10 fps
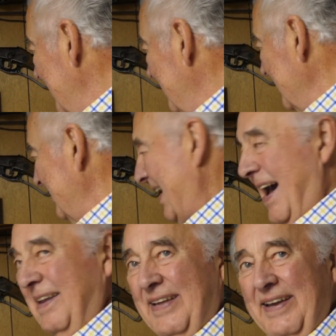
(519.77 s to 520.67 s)
"Look,
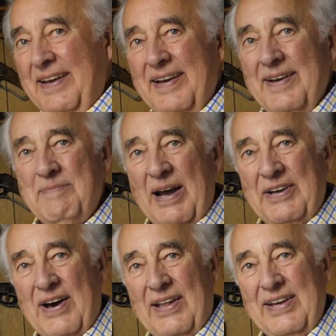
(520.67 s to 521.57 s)
Dad, my
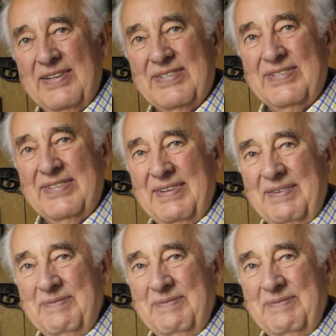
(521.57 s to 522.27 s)
colleagues